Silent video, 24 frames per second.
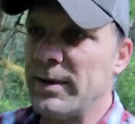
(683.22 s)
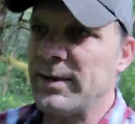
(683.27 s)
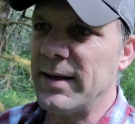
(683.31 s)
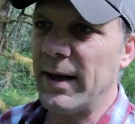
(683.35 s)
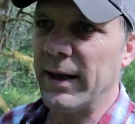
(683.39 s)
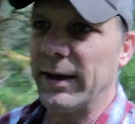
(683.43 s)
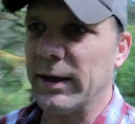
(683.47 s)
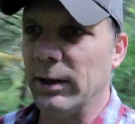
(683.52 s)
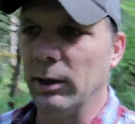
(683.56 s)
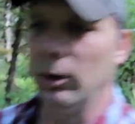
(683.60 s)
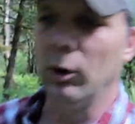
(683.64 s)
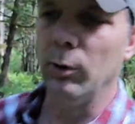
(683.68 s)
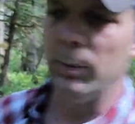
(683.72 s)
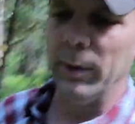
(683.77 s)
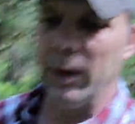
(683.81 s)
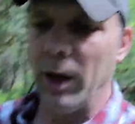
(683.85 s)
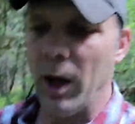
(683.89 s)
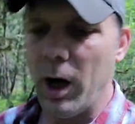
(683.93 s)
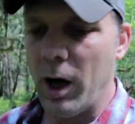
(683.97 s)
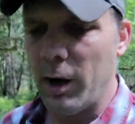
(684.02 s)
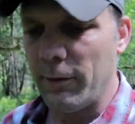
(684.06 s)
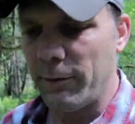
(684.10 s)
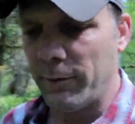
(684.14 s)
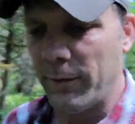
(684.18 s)
may take you a little bit
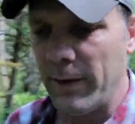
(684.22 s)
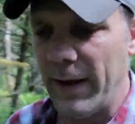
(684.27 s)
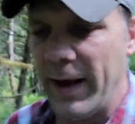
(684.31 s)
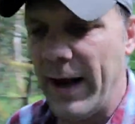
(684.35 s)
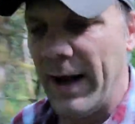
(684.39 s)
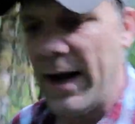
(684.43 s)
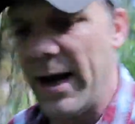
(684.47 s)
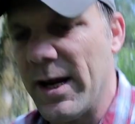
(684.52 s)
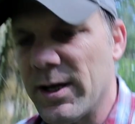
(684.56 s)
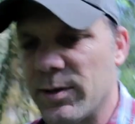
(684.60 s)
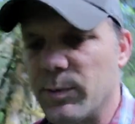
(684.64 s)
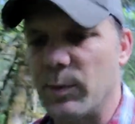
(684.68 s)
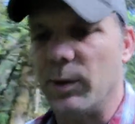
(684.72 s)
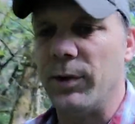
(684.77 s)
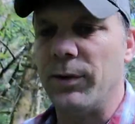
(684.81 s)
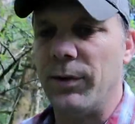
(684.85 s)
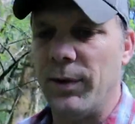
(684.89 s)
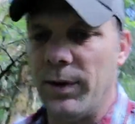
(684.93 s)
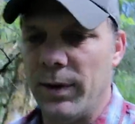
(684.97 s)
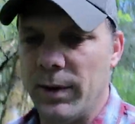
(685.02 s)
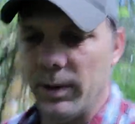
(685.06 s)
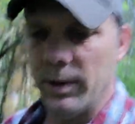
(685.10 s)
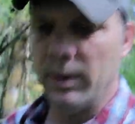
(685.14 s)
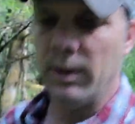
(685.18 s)
off
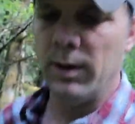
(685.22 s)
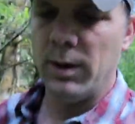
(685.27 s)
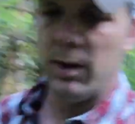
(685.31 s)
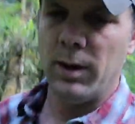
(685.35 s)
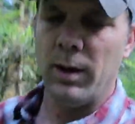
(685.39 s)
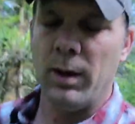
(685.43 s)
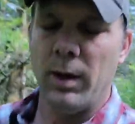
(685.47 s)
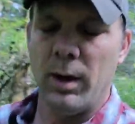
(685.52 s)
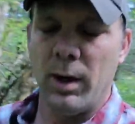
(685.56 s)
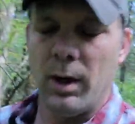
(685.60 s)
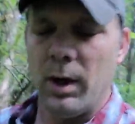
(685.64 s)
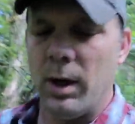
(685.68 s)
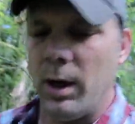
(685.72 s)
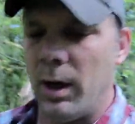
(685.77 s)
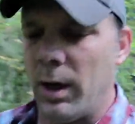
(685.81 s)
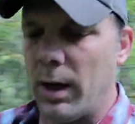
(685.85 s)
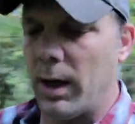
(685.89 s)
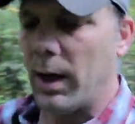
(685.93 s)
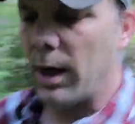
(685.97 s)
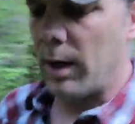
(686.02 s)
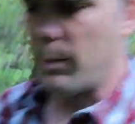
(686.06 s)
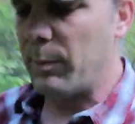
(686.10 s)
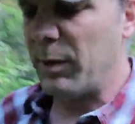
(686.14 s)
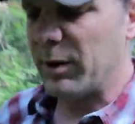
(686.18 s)
azimuth,
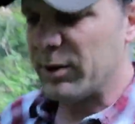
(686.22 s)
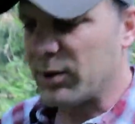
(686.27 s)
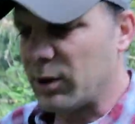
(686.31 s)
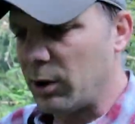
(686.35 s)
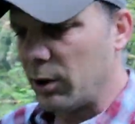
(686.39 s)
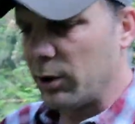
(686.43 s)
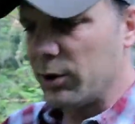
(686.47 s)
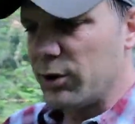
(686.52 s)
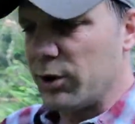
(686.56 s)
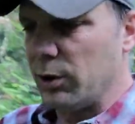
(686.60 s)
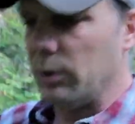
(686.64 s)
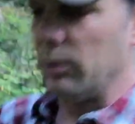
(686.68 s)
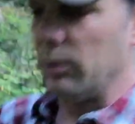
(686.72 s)
but as long as